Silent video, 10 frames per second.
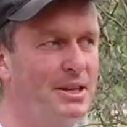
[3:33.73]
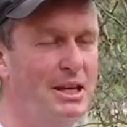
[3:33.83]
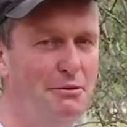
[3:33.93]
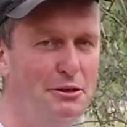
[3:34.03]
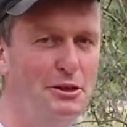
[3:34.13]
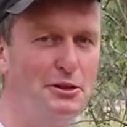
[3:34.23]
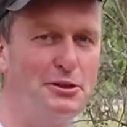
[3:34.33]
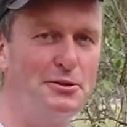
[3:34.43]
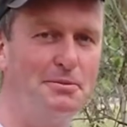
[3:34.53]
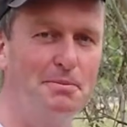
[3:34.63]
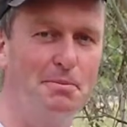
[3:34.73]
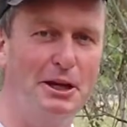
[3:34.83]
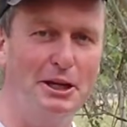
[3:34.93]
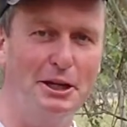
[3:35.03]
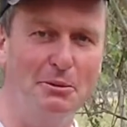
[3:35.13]
Evidence,
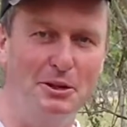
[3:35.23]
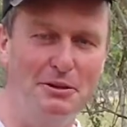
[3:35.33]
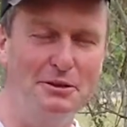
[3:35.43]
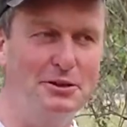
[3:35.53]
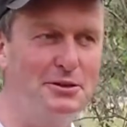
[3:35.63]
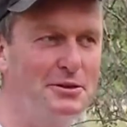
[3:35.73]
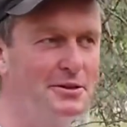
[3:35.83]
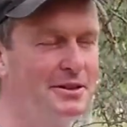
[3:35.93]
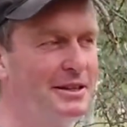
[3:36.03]
backing it up with evidence.